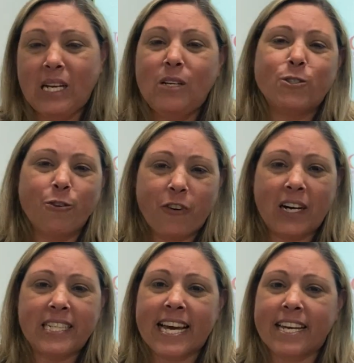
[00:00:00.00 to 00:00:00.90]
So
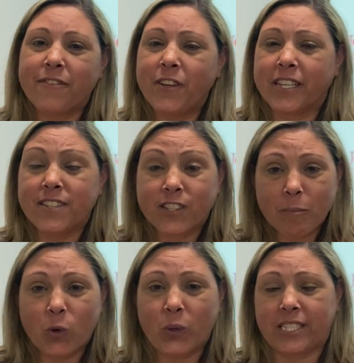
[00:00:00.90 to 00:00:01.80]
find out if you can skip
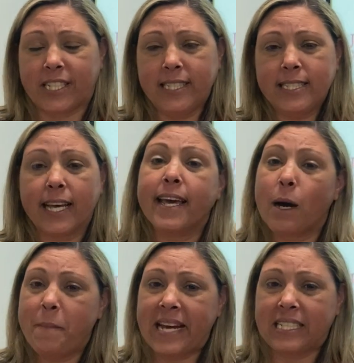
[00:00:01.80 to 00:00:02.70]
questions and come
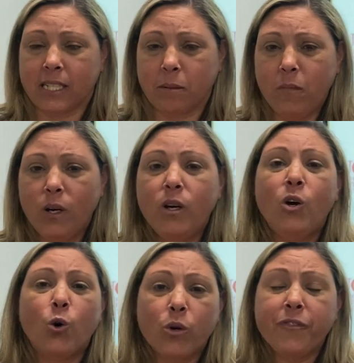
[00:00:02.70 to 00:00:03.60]
back to them,
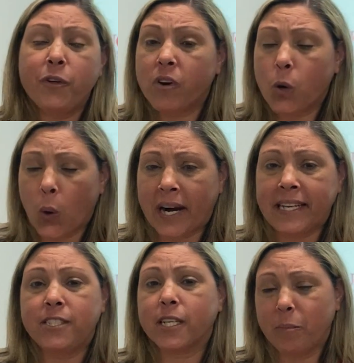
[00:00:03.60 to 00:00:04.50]
or if you're required
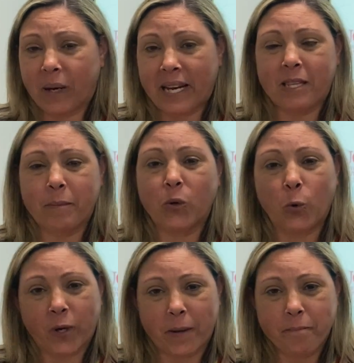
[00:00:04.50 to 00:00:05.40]
to complete them in
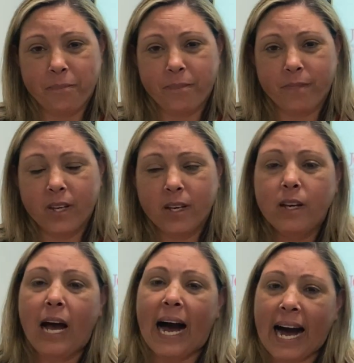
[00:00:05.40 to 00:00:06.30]
order.
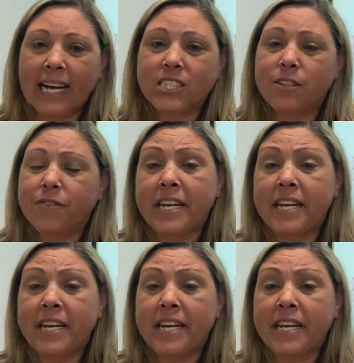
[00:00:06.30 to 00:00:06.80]
Ask if they're